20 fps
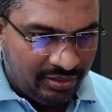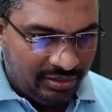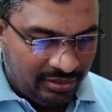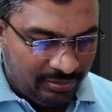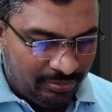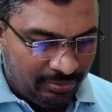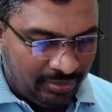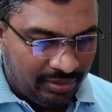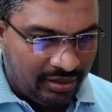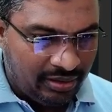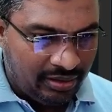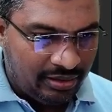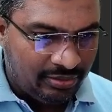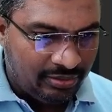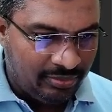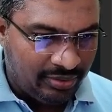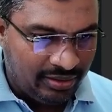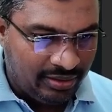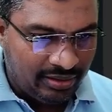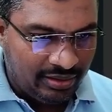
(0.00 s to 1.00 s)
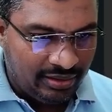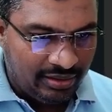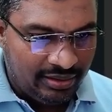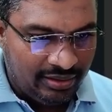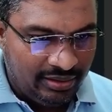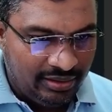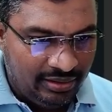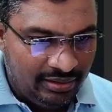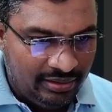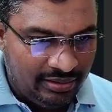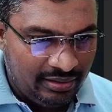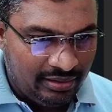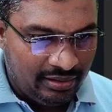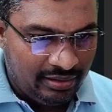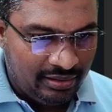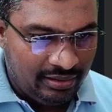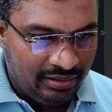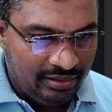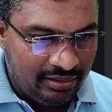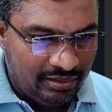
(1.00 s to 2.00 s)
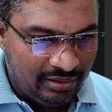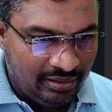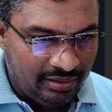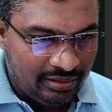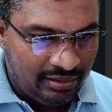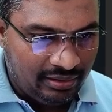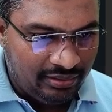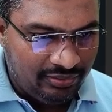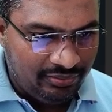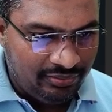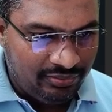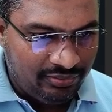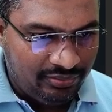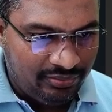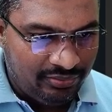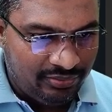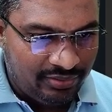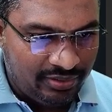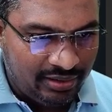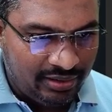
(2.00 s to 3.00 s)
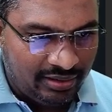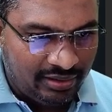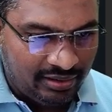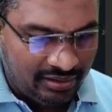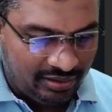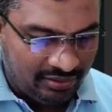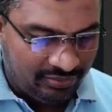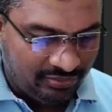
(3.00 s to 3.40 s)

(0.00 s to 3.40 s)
Department ID, and I have country.